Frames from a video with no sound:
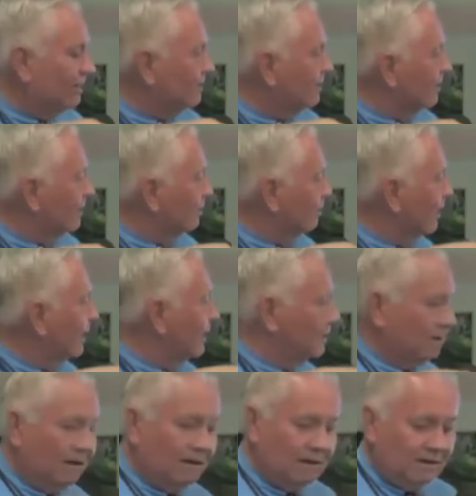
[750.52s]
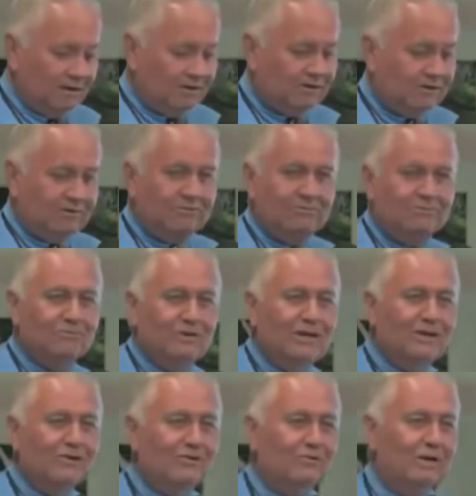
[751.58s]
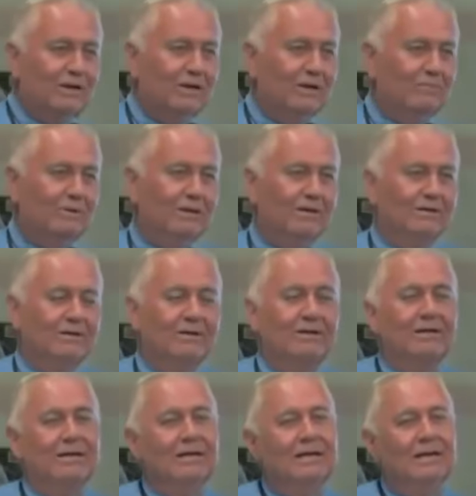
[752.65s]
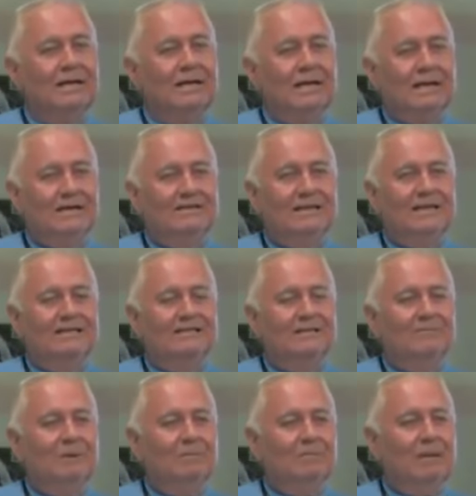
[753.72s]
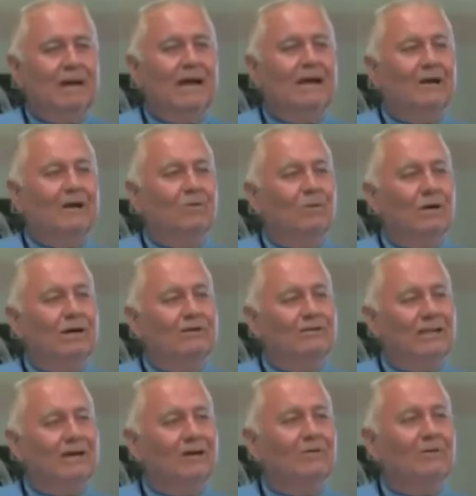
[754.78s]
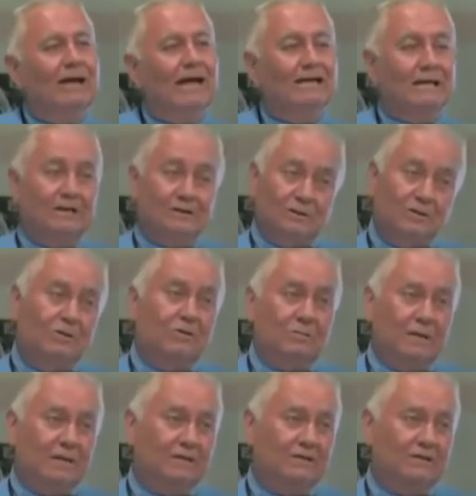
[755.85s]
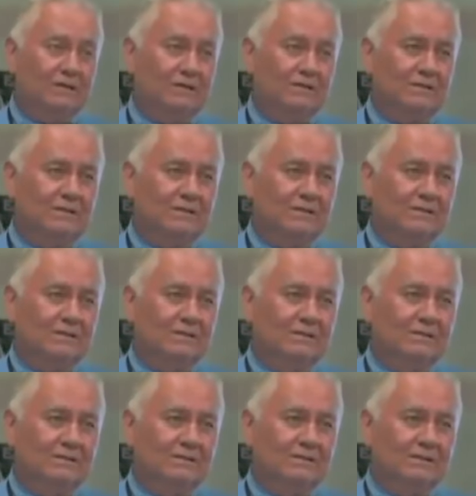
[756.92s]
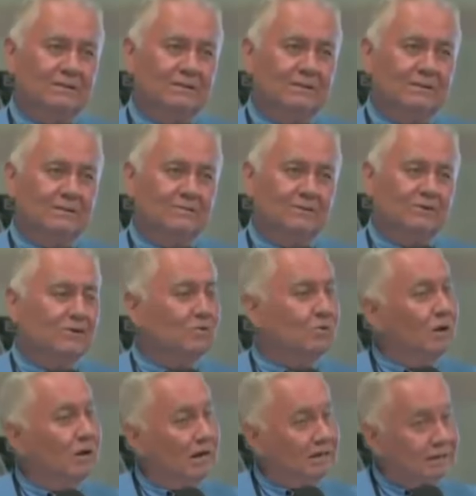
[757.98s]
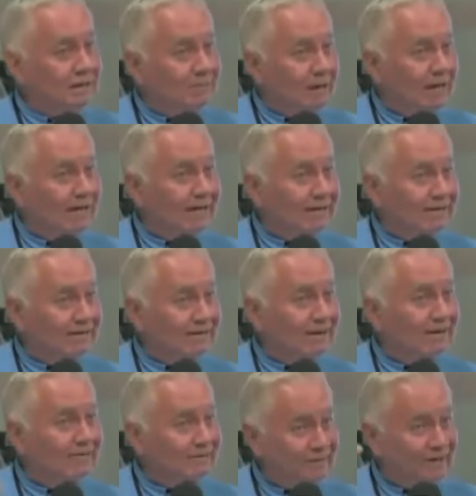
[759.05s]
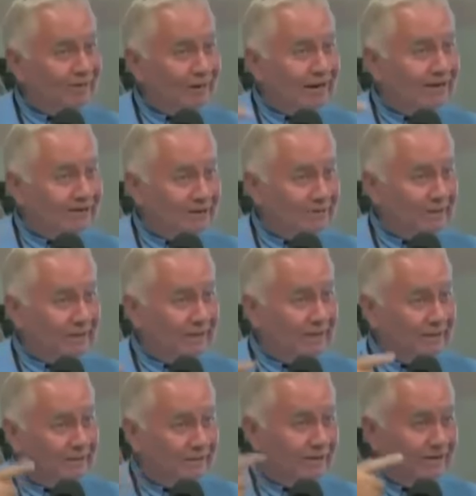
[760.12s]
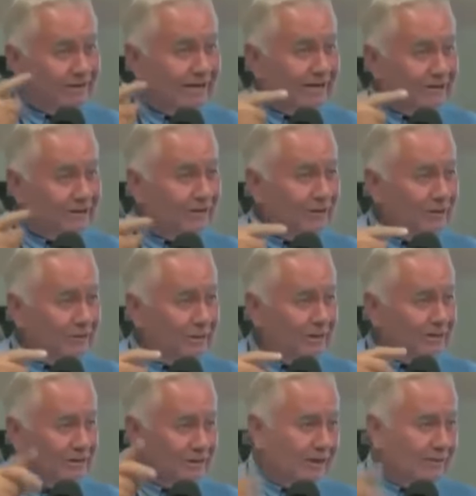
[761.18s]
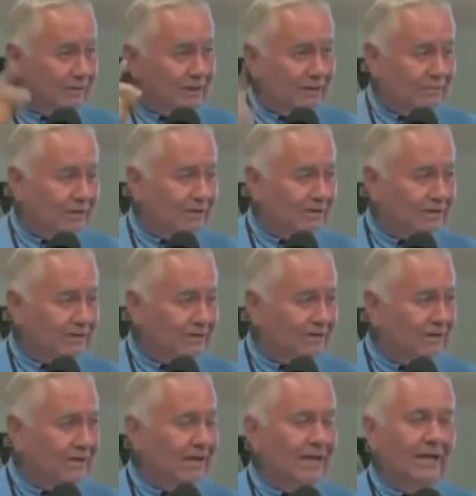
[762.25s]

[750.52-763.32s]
can actually read it on this video screen up here, he says, but matter, when it's interacting in 2 dimensions, which is what I said my stuff theorized to be, resonating 2 dimensions, not 3 dimensions,